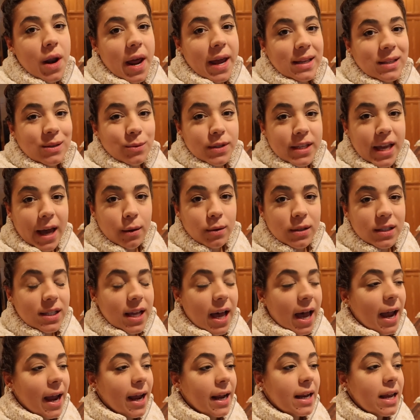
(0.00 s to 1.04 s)
nice. It was
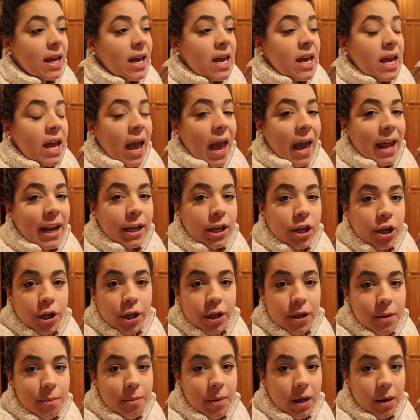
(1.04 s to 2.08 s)
outside, and it
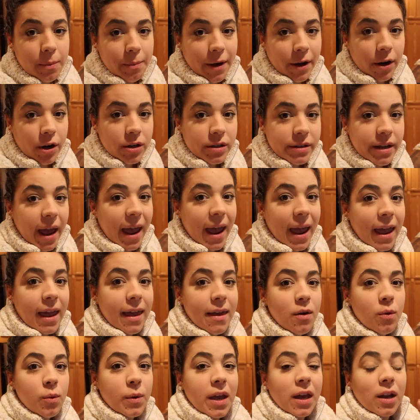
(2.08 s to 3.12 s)
couldn't have been a better
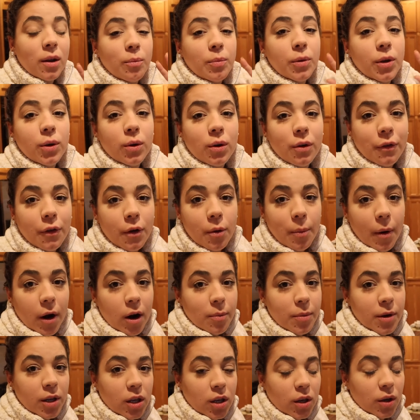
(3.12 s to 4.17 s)
day. We had a beautiful
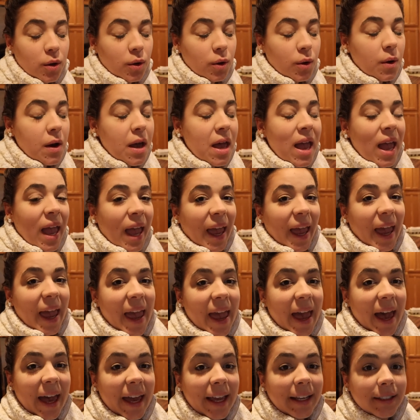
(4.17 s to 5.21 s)
barbecue,
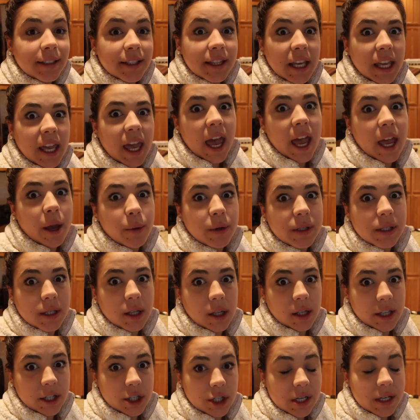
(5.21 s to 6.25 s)
and the cake was
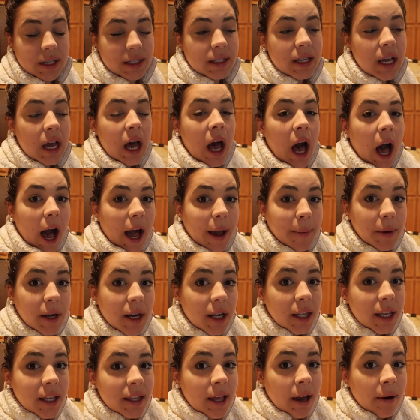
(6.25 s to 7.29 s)
delicious. I'm going to
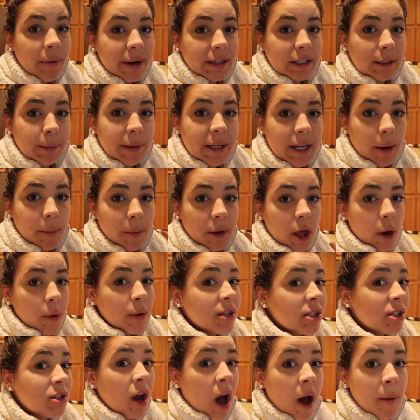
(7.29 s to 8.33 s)
link that recipe down below.
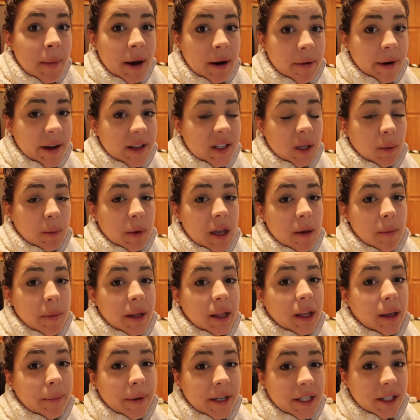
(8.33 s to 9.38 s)
It's not my recipe,
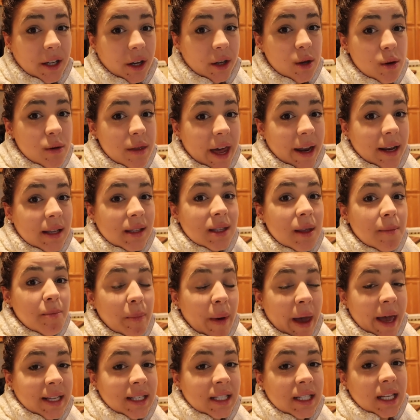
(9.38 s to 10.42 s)
but let me tell you, that is the
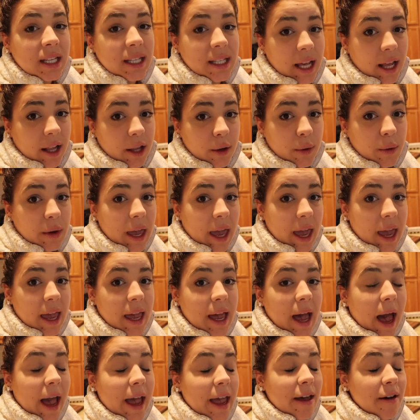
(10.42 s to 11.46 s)
best yellow
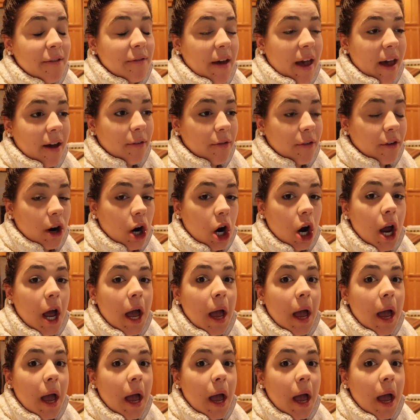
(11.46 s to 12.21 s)
cake I have ever